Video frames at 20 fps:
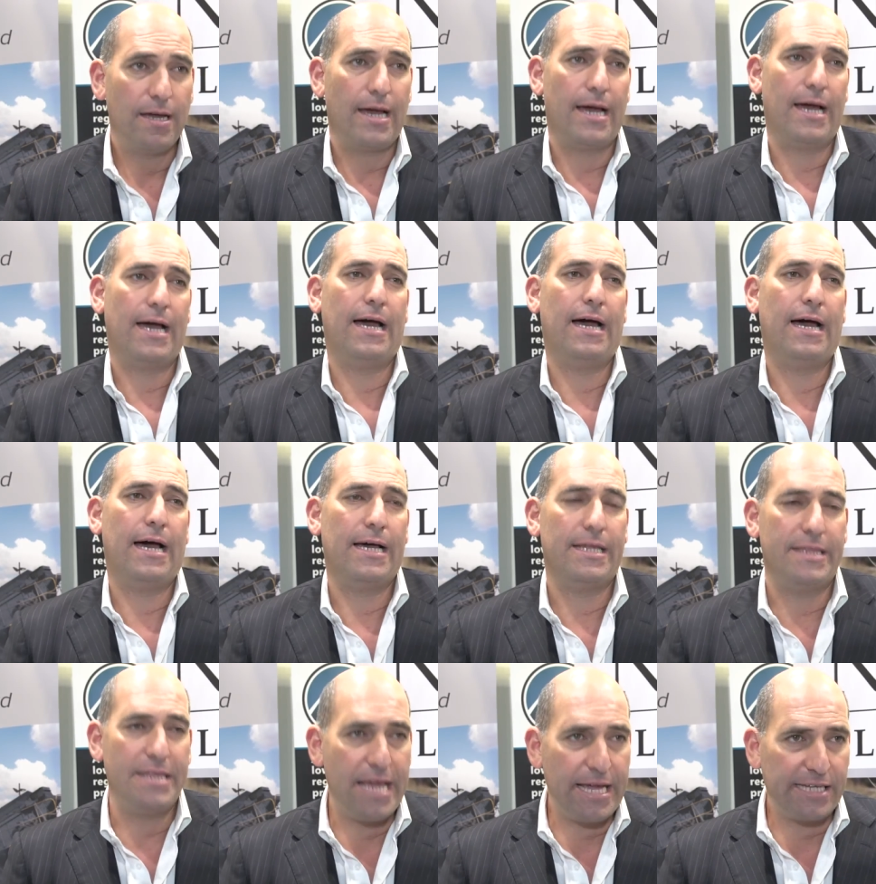
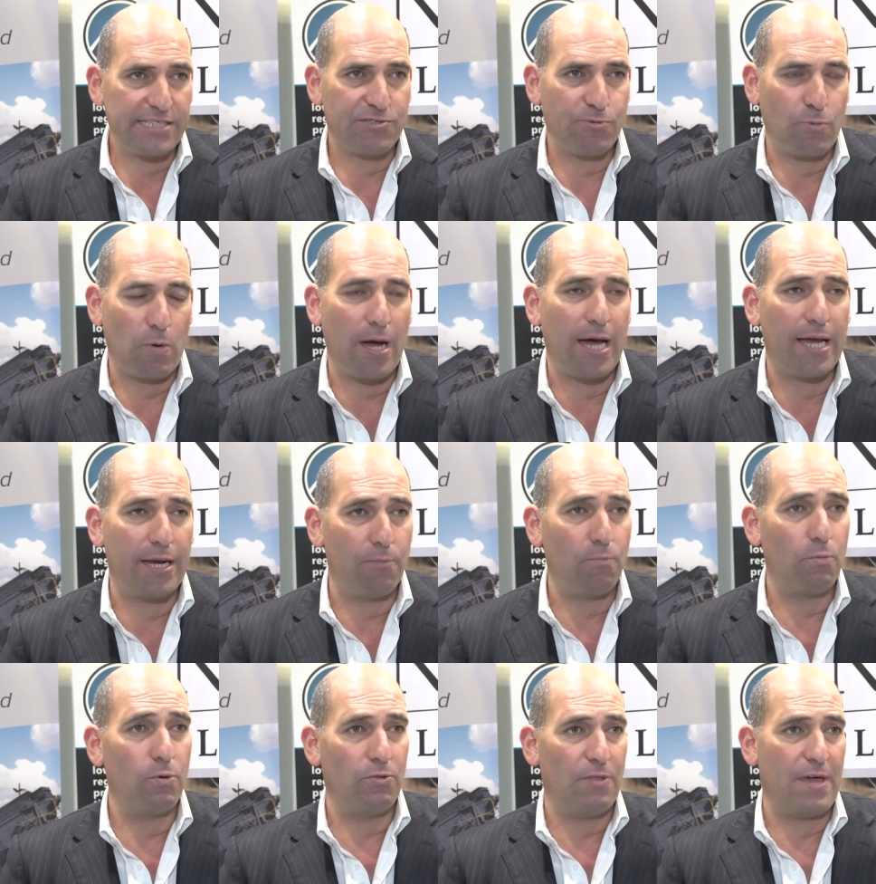Uh, next
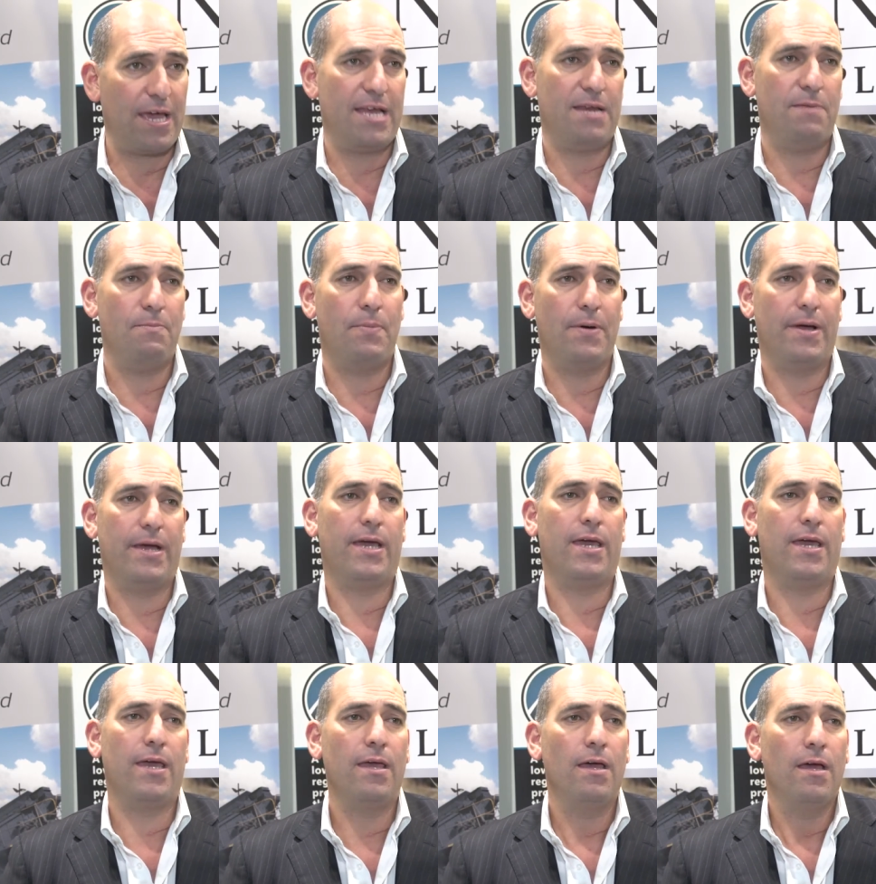one will then
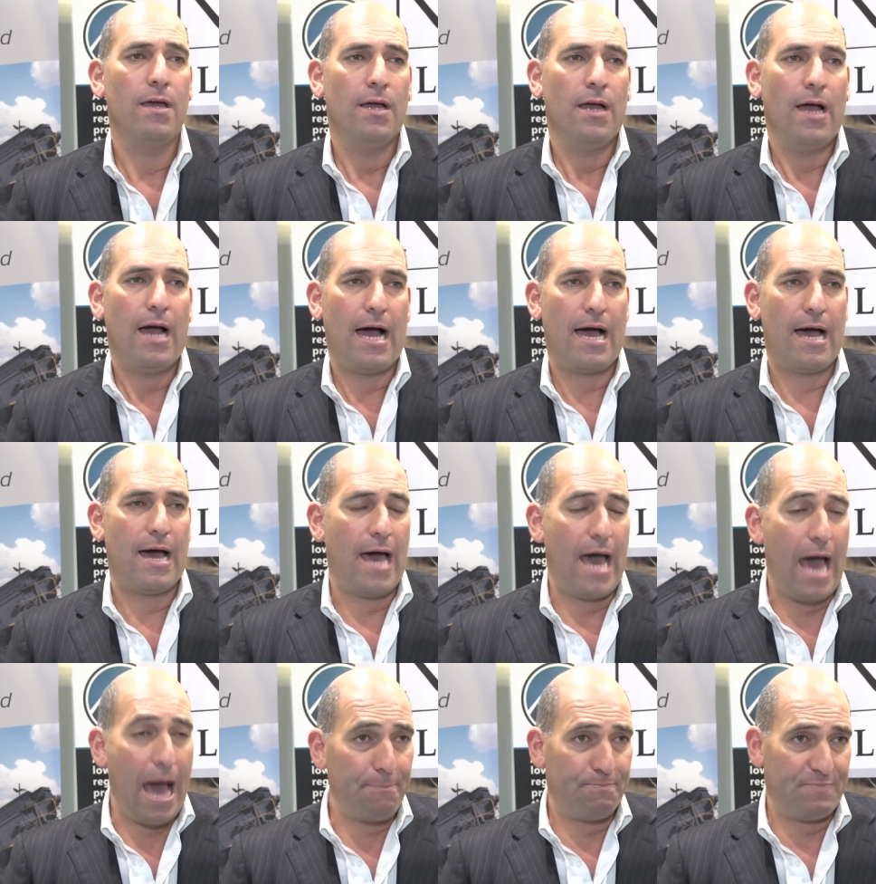be
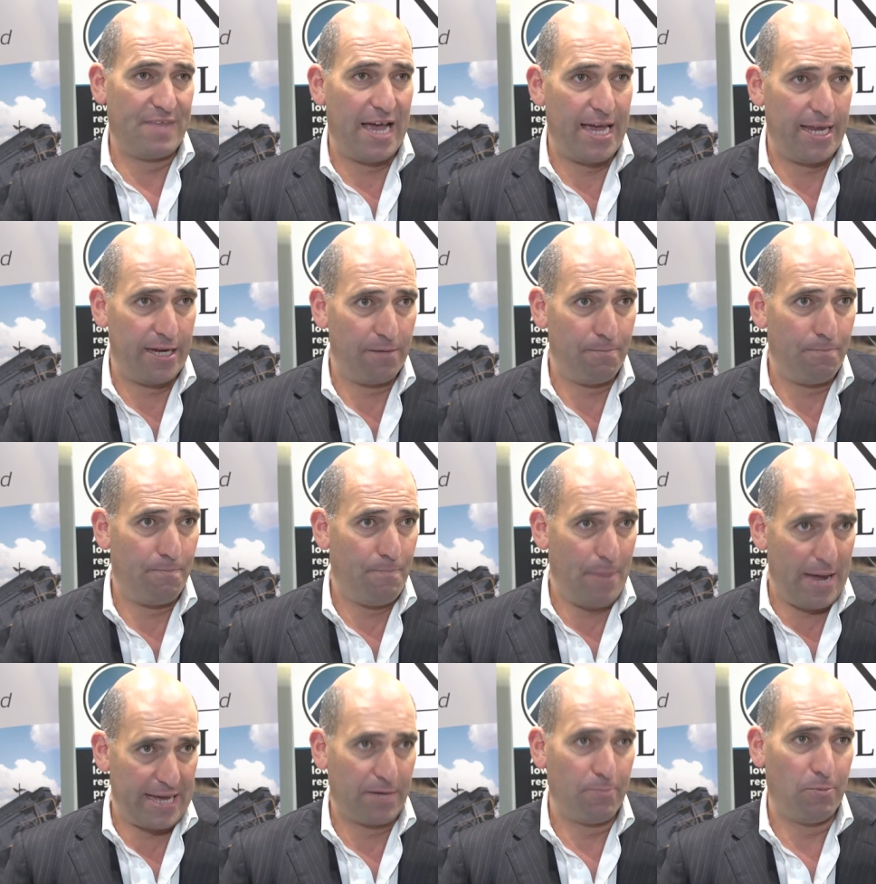uh, updated
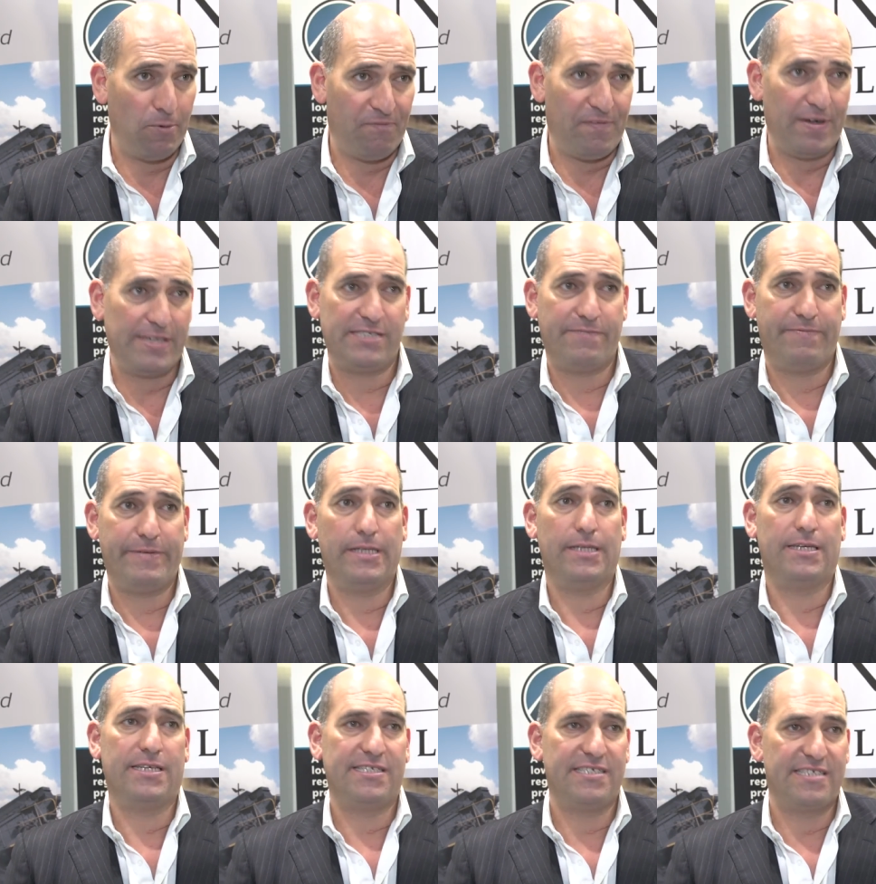bankable
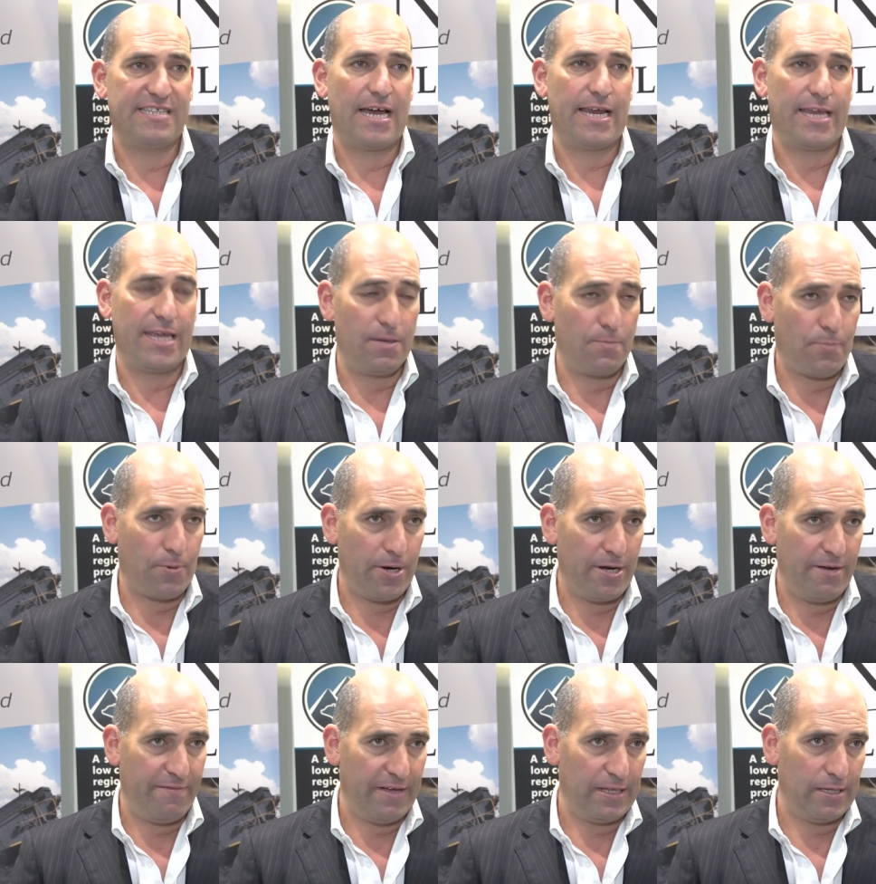feasibility study and
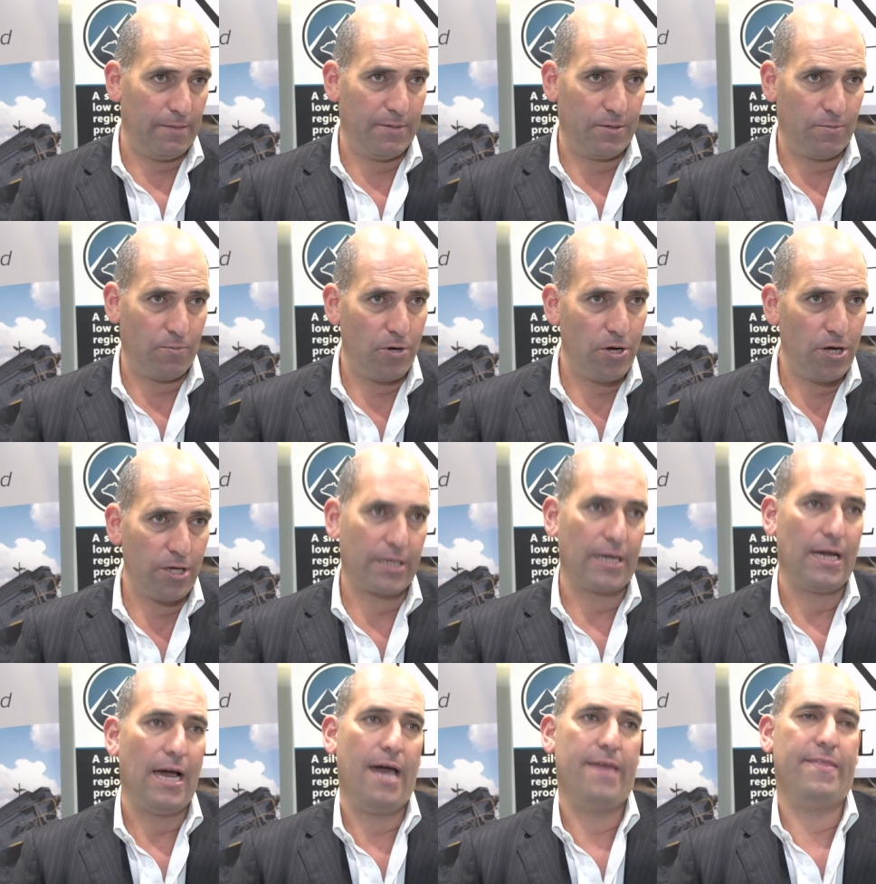pre-development
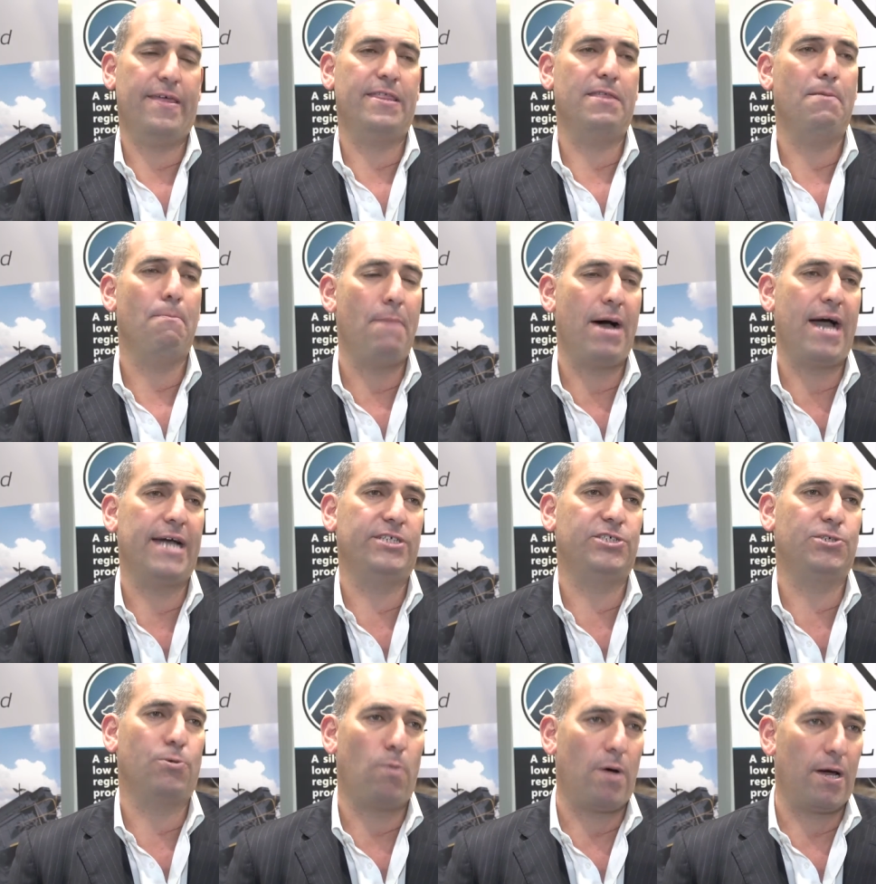work, and then the
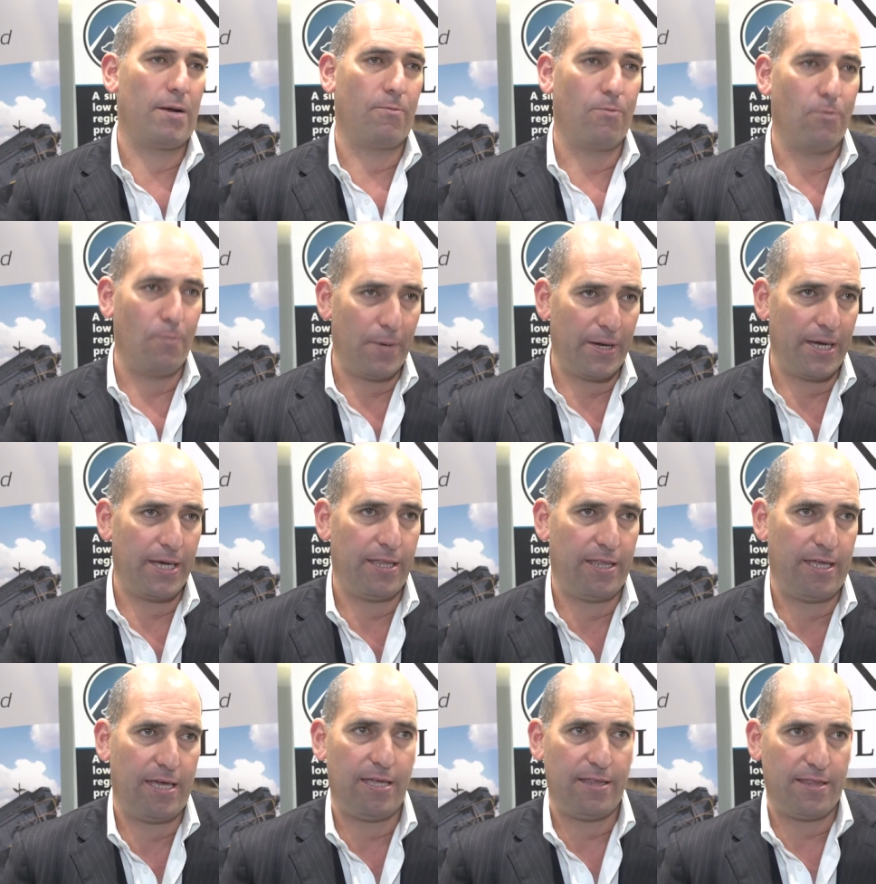major one will be
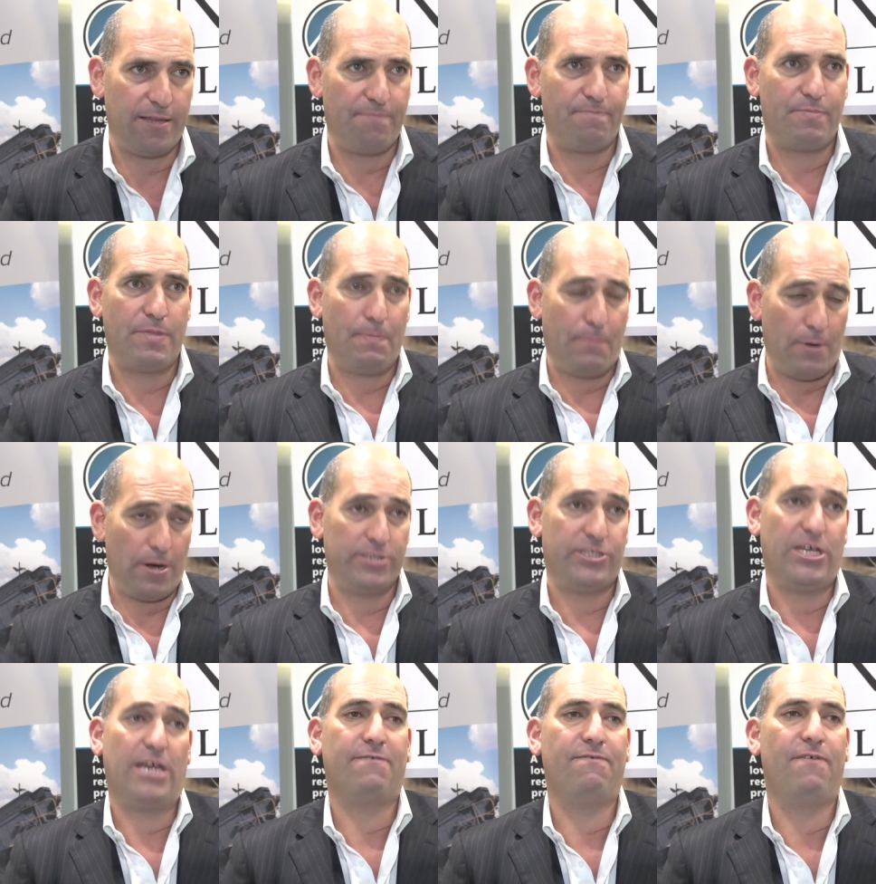the, the, the
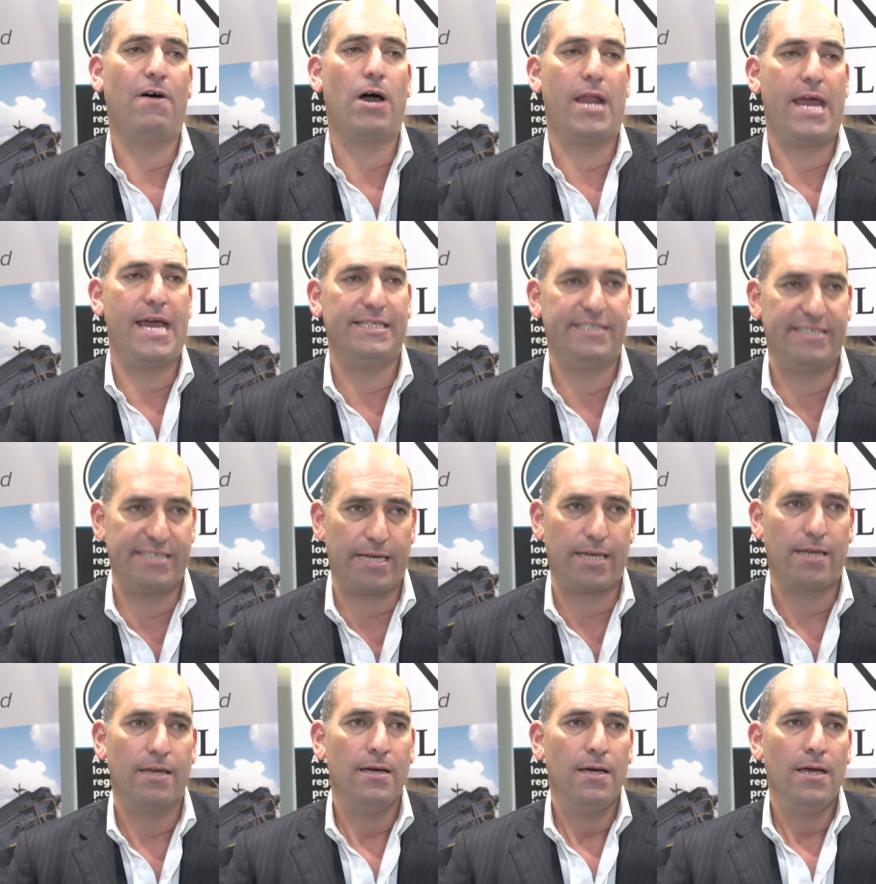project financing,